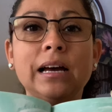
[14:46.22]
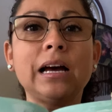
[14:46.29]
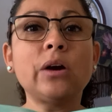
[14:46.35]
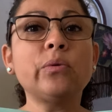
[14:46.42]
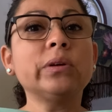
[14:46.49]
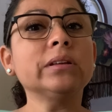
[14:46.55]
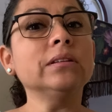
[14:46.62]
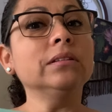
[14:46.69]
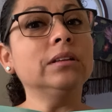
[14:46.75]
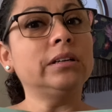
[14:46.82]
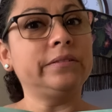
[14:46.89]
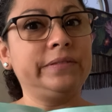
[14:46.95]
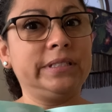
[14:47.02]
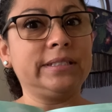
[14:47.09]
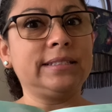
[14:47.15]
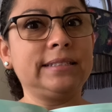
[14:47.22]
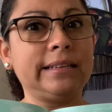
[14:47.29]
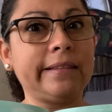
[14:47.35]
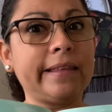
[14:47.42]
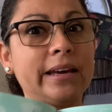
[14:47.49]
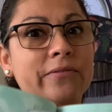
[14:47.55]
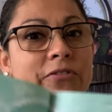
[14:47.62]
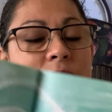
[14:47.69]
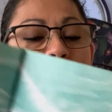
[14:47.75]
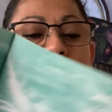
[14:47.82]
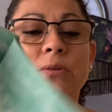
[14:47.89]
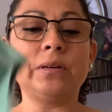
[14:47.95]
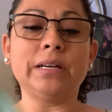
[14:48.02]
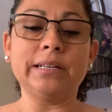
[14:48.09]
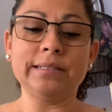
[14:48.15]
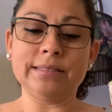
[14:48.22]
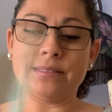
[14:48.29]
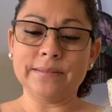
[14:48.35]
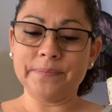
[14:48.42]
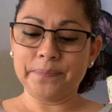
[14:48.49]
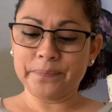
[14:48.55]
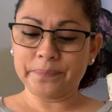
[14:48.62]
I would love to see that from you guys.